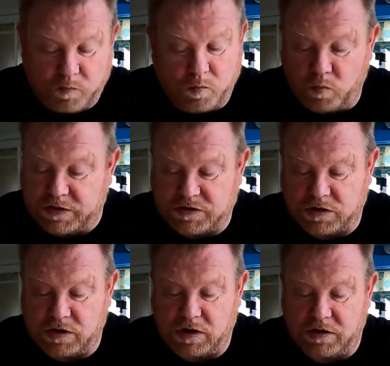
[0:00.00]
which
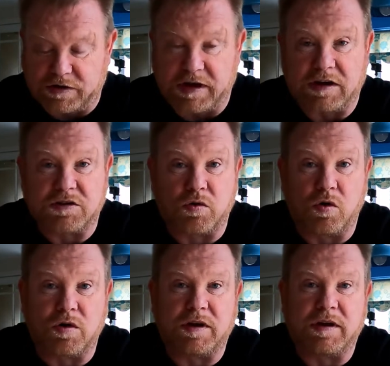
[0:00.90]
I think is
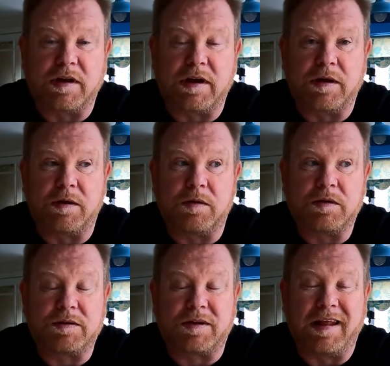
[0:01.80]
good
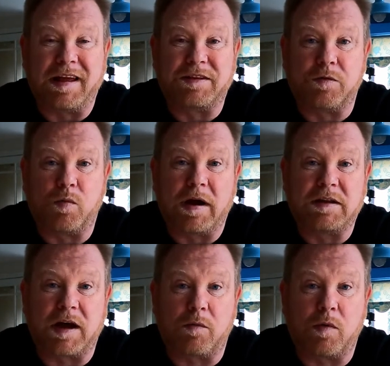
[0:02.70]
in the length of
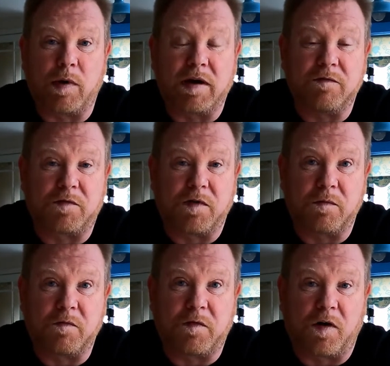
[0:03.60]
wait that we're waiting
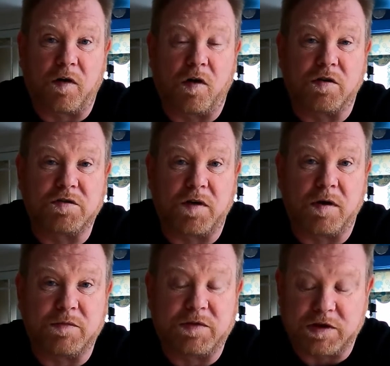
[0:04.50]
for orders
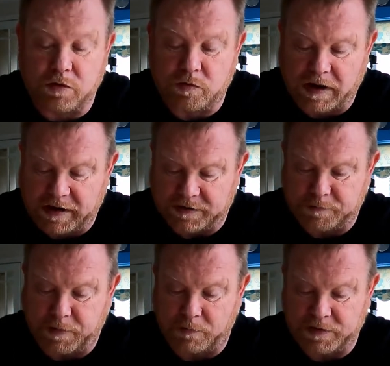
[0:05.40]
from the UK at the
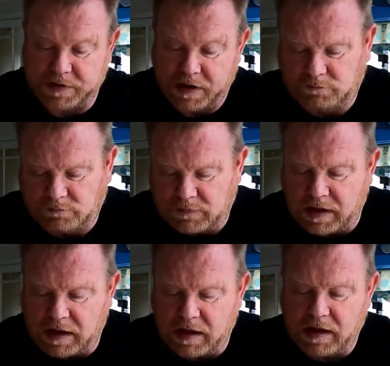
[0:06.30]
moment.
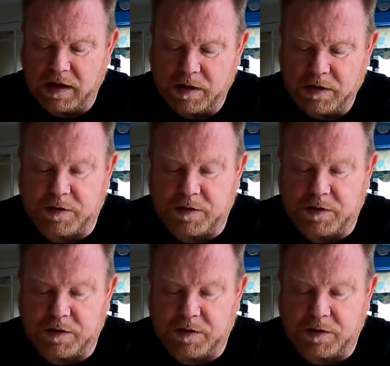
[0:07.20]
The